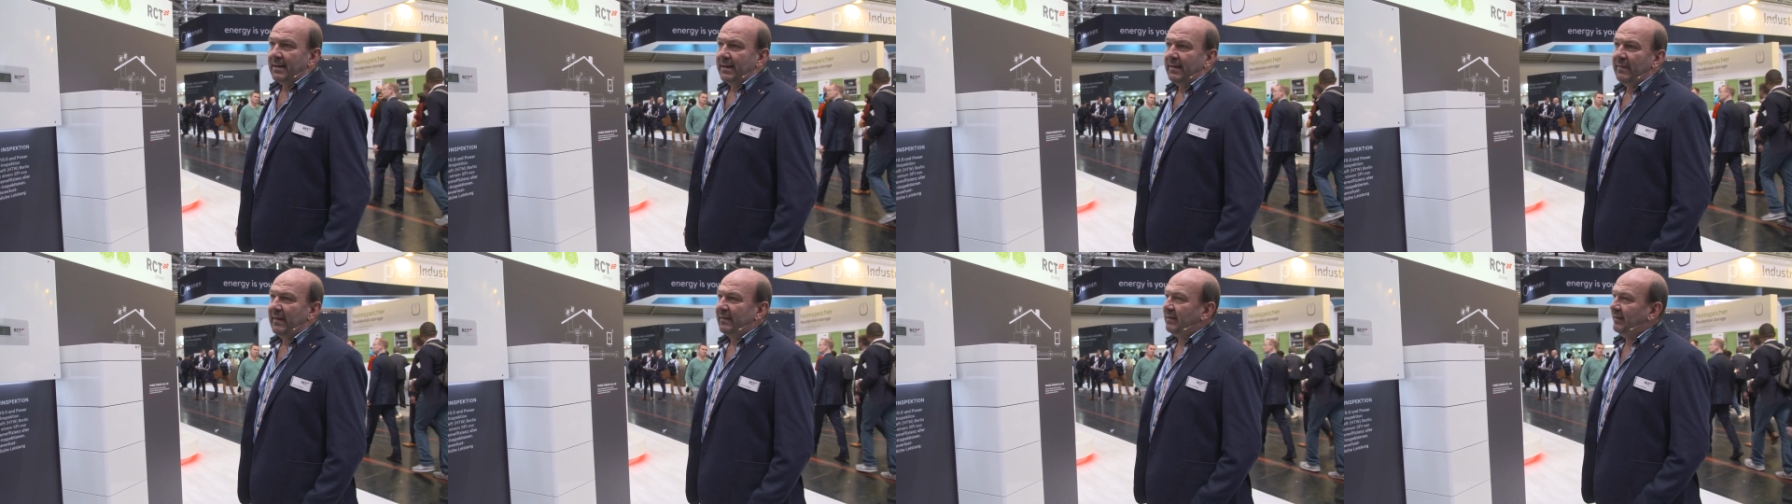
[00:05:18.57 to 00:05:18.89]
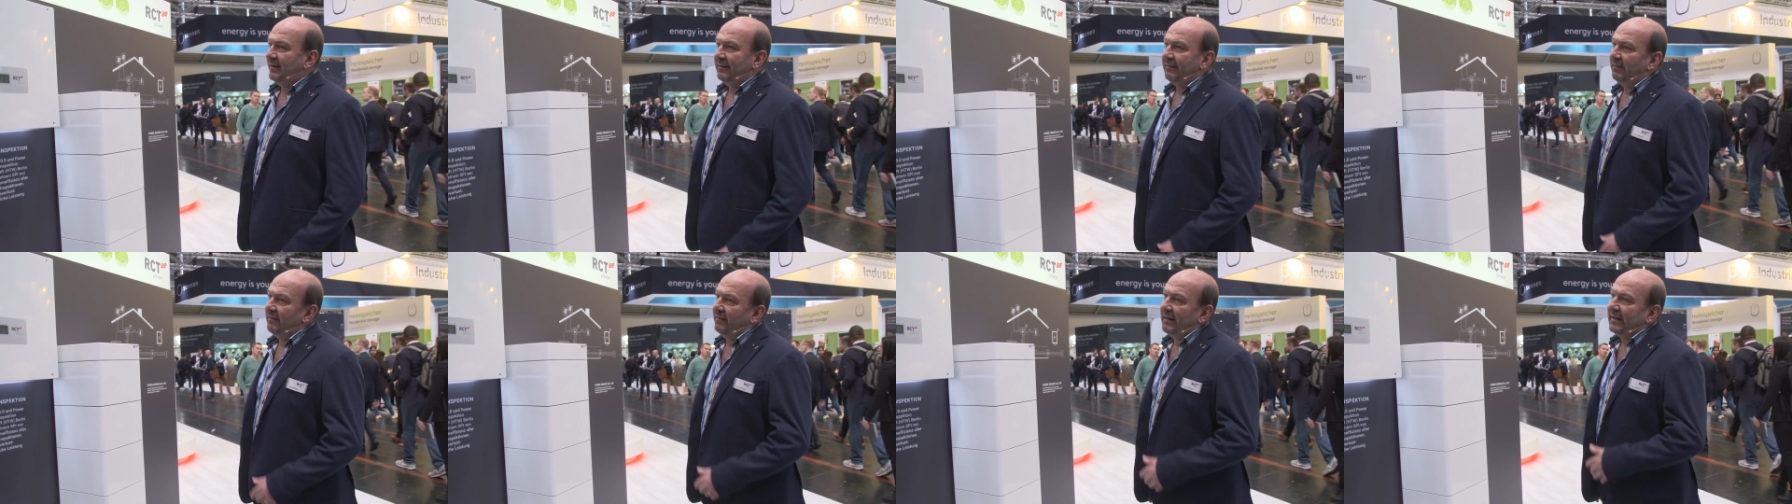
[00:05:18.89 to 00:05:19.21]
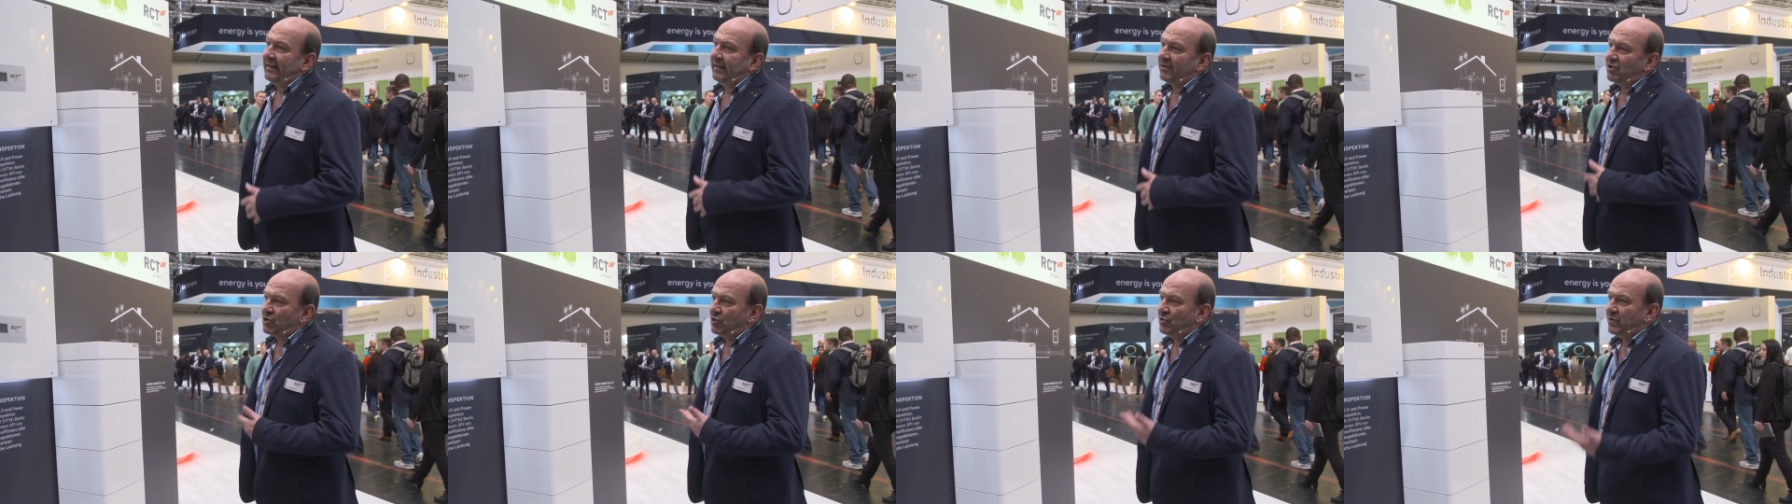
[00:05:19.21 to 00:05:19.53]
That,
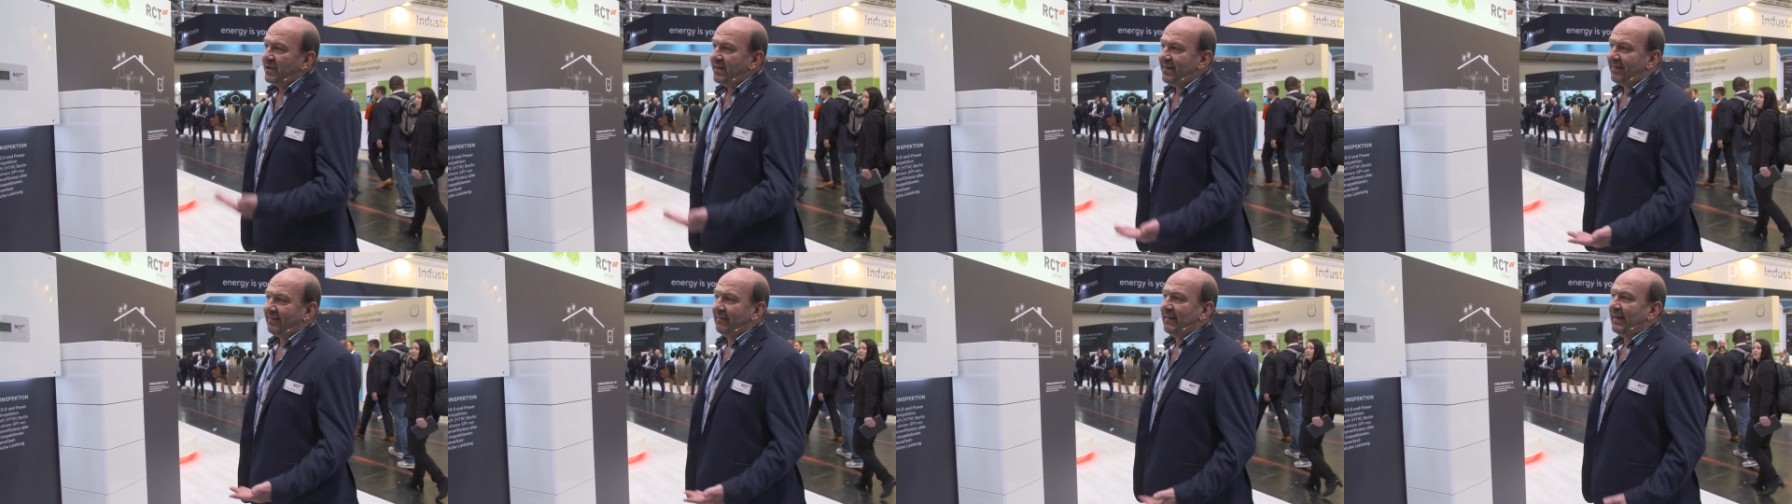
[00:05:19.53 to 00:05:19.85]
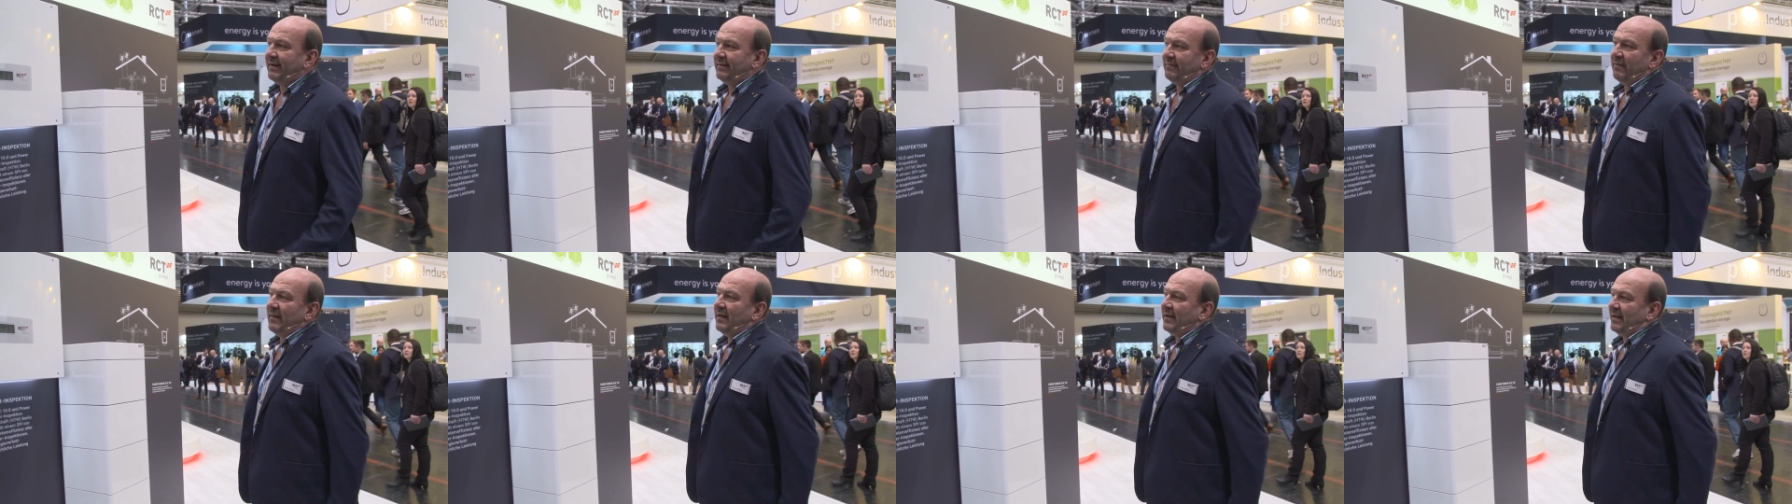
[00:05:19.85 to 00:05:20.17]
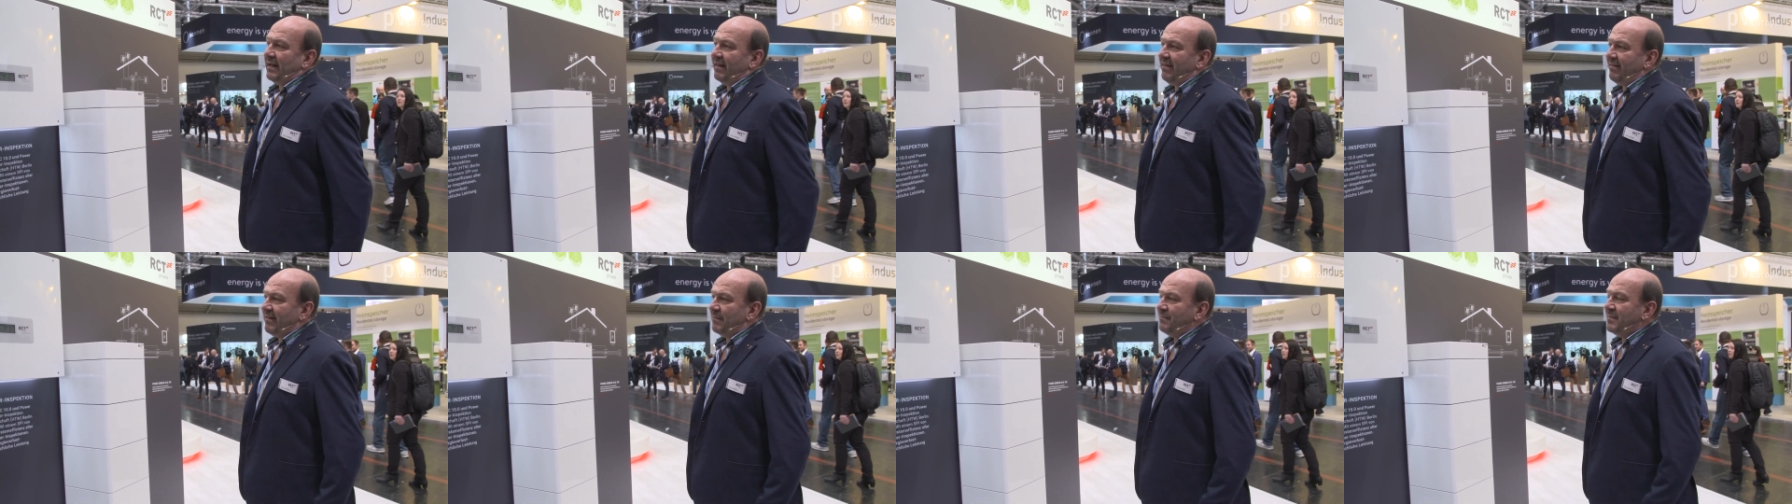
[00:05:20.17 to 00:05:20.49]
that ensures that the
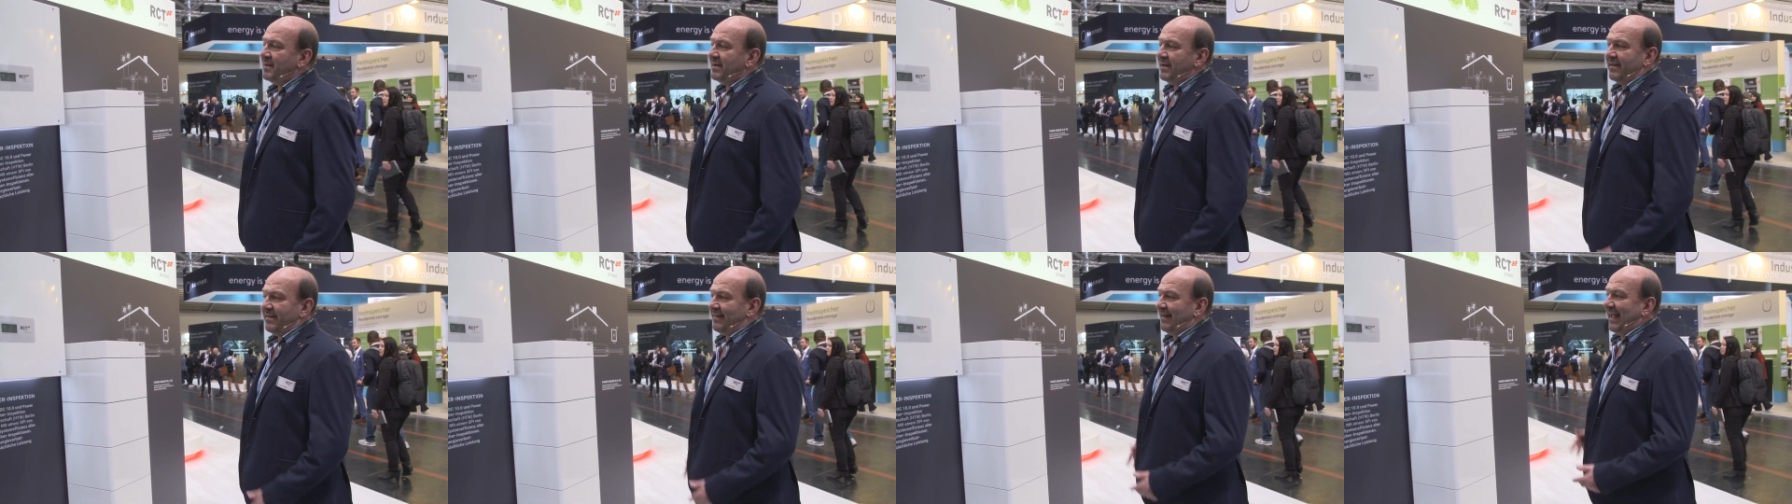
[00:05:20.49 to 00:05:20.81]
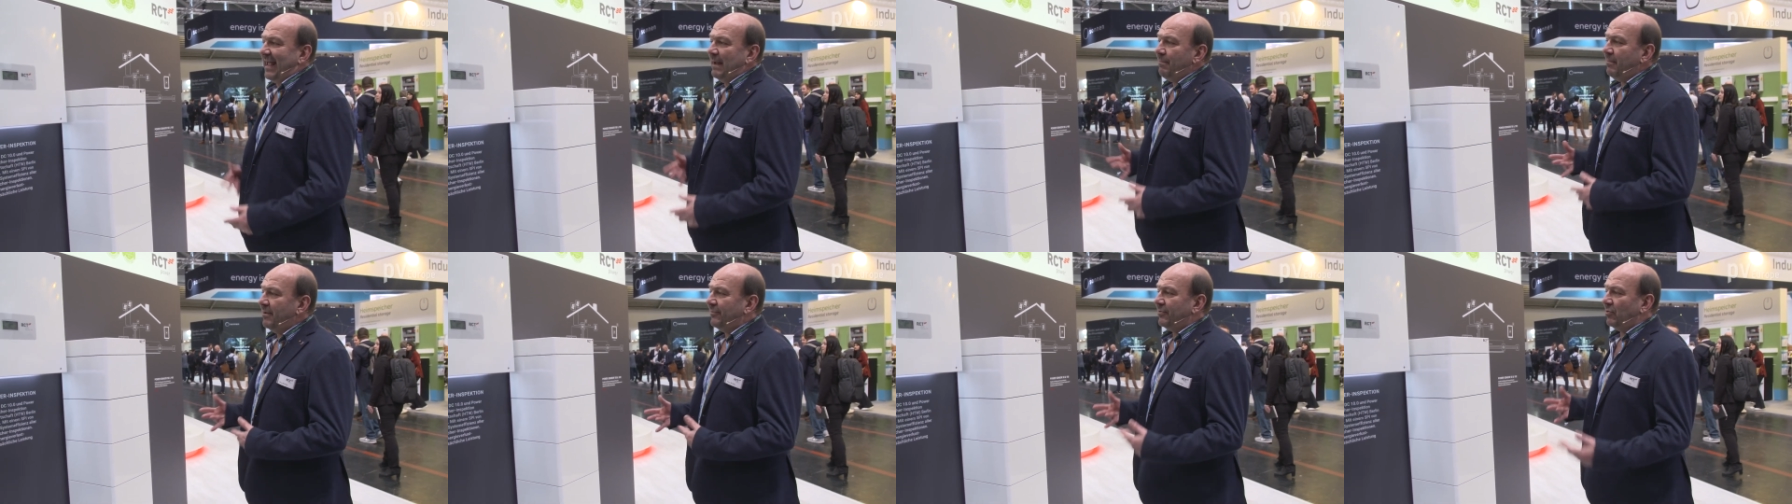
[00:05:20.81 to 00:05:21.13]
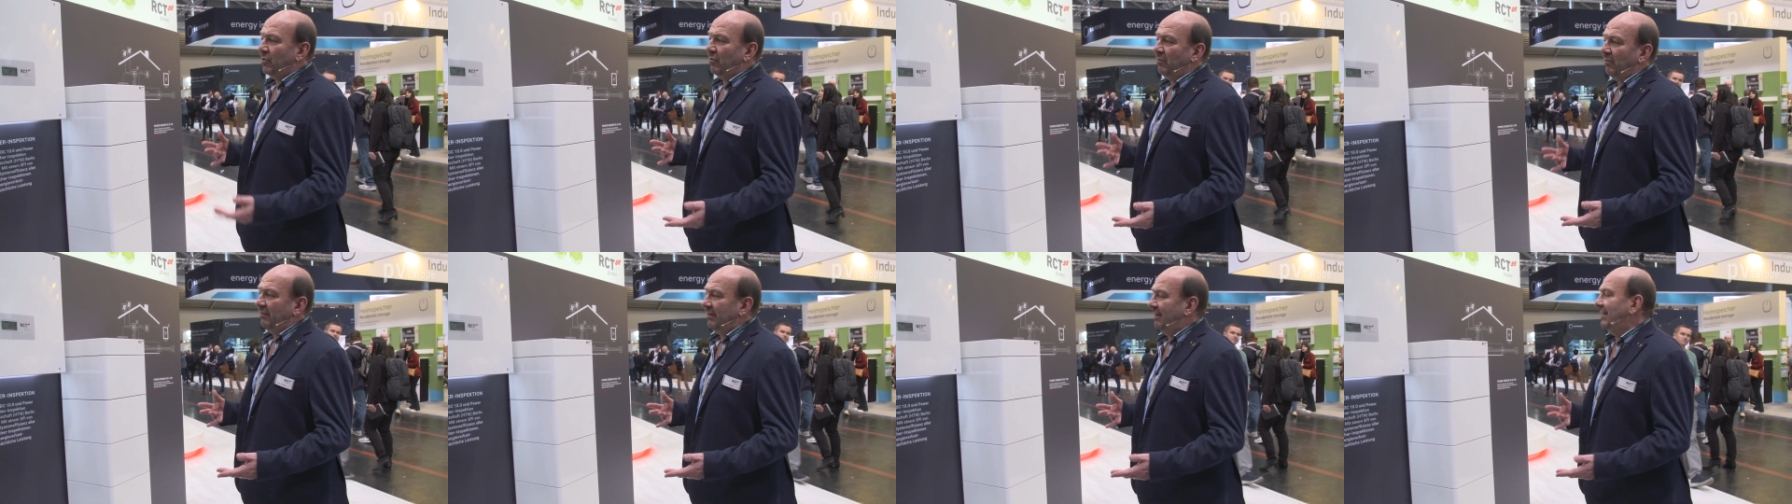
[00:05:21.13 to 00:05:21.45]
customer is able
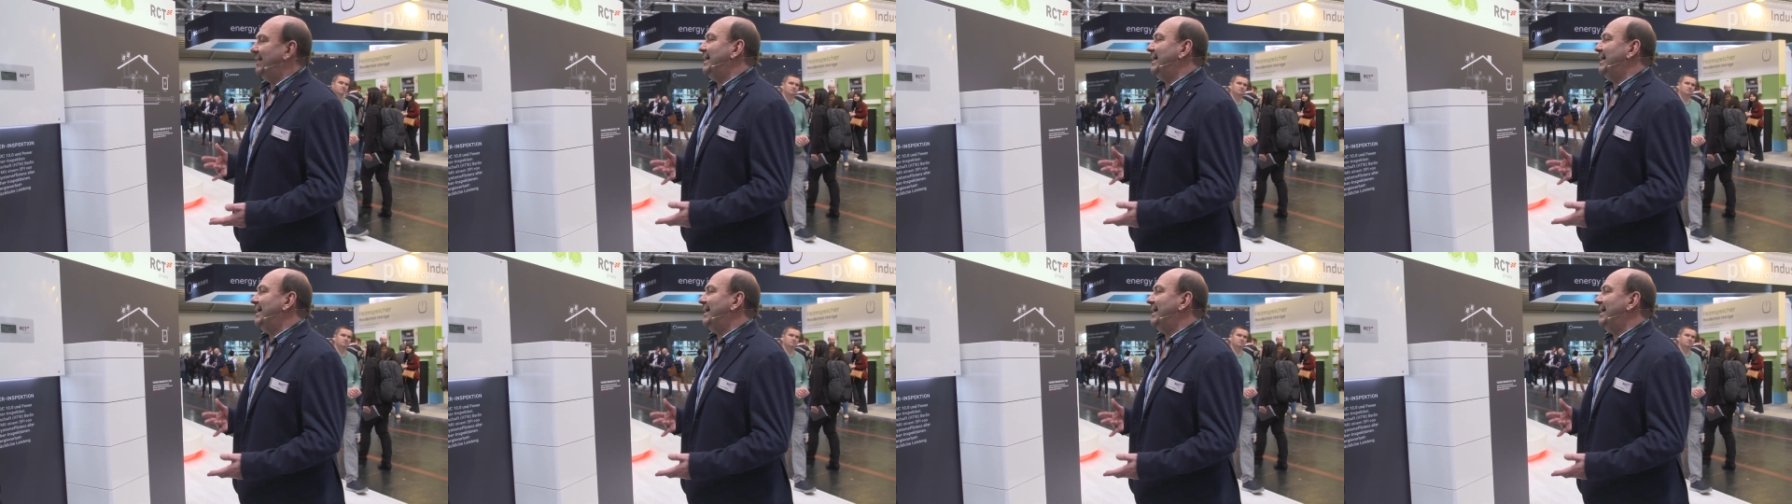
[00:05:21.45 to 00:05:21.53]
to